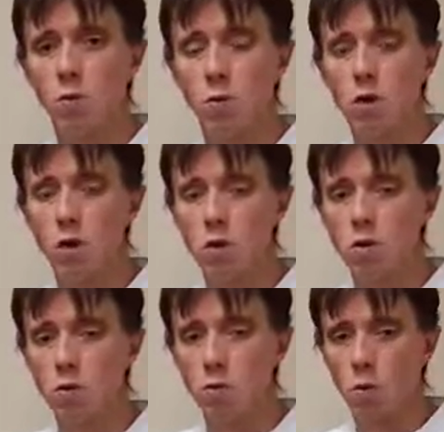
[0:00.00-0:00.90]

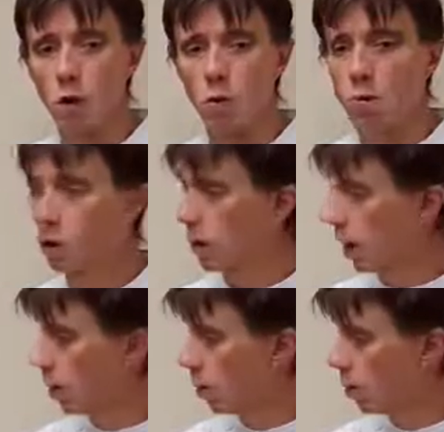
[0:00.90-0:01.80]
We want to look
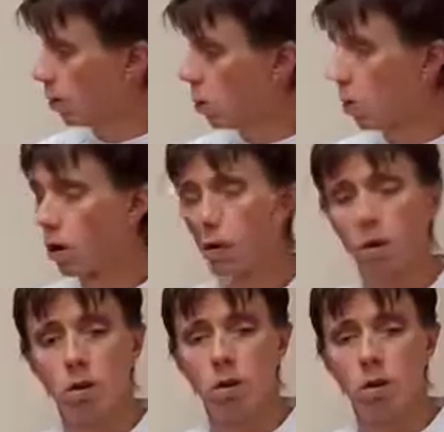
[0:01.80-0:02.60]
at poor